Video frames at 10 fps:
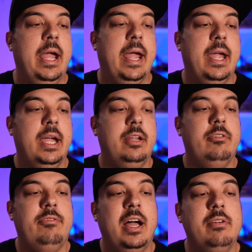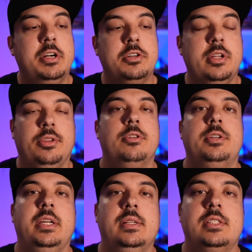and
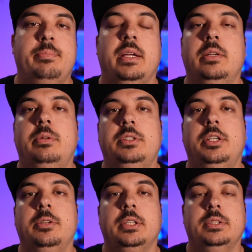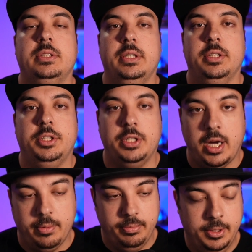513 spendable tokens in the
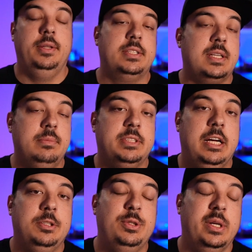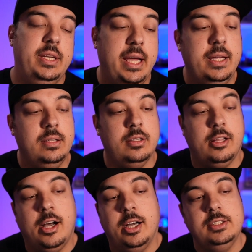shop. This comes out to a net
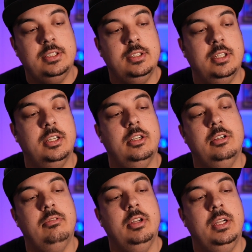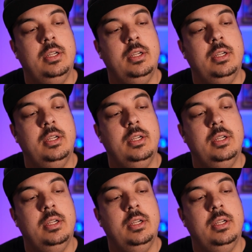loss of